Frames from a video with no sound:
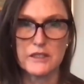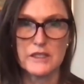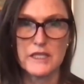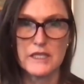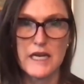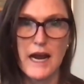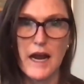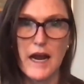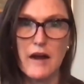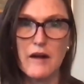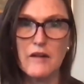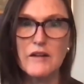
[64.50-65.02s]

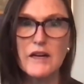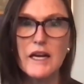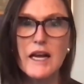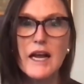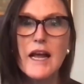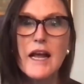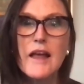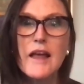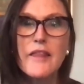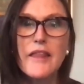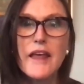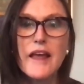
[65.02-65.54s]
now,
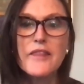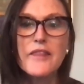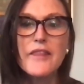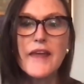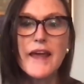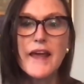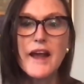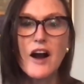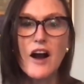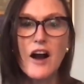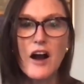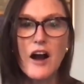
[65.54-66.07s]
than
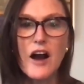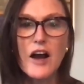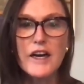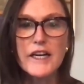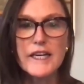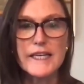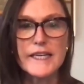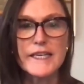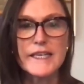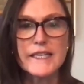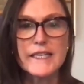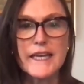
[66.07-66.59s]
they are
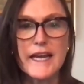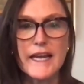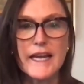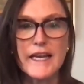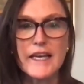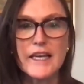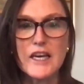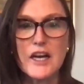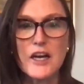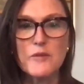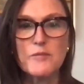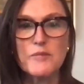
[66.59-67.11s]
in a
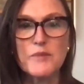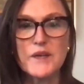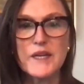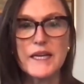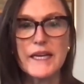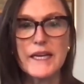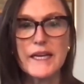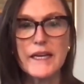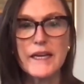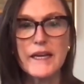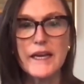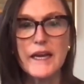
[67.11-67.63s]

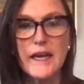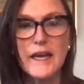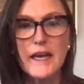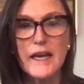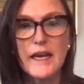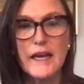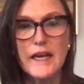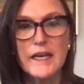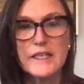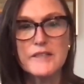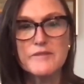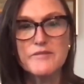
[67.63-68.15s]
company
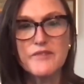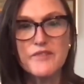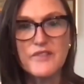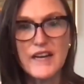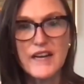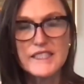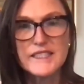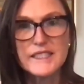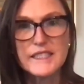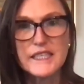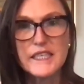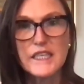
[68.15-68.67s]

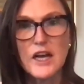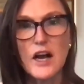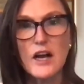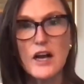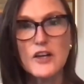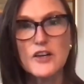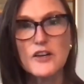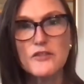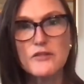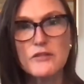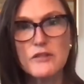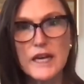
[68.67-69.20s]
investing
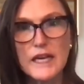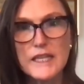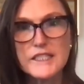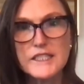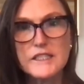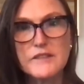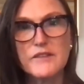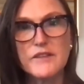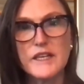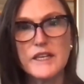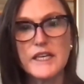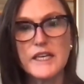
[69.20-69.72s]

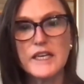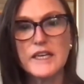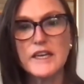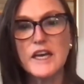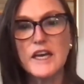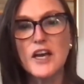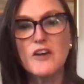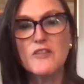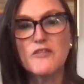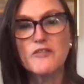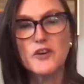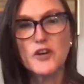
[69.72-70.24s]
aggressively
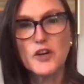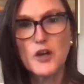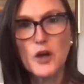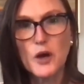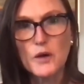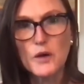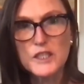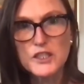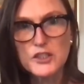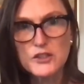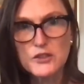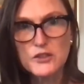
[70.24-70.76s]
for
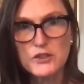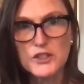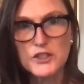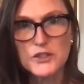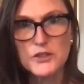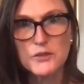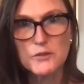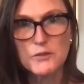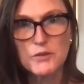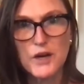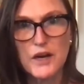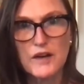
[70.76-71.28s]
going
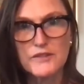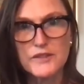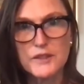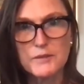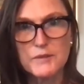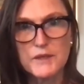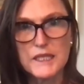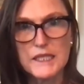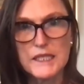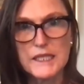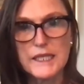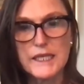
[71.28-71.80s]
short-term
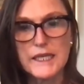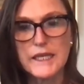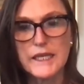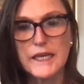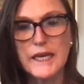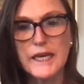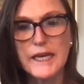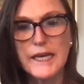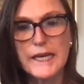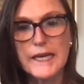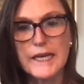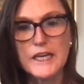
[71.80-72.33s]
profitability
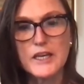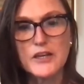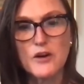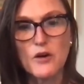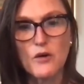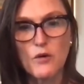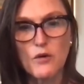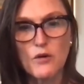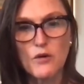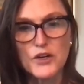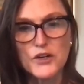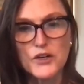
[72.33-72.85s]
in
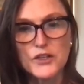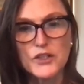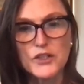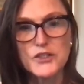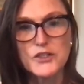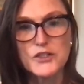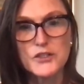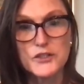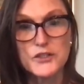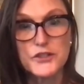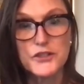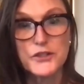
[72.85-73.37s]

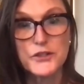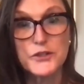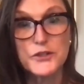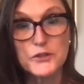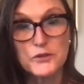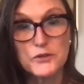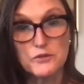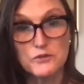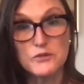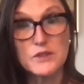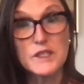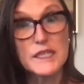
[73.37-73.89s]
order
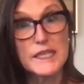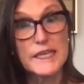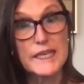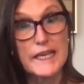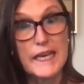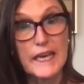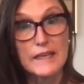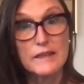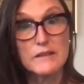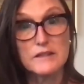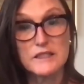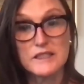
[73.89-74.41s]
to really
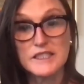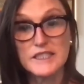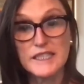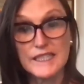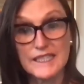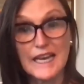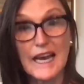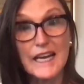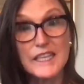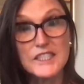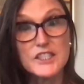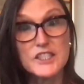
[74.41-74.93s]

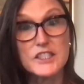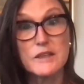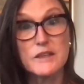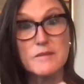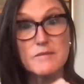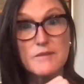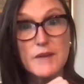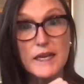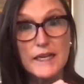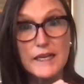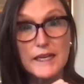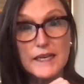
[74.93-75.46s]
catch
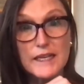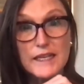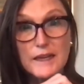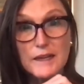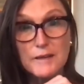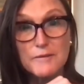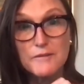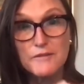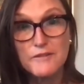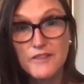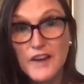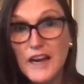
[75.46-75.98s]
some
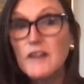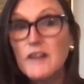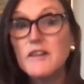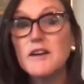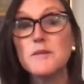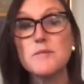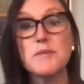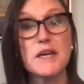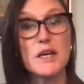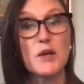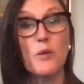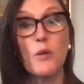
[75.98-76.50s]
very
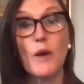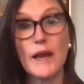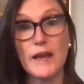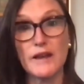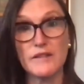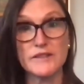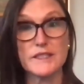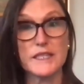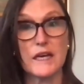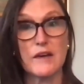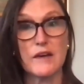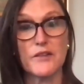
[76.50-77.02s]
big
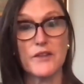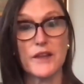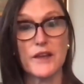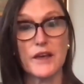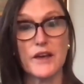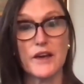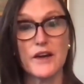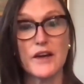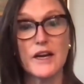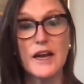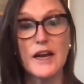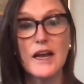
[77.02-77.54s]
waves out there.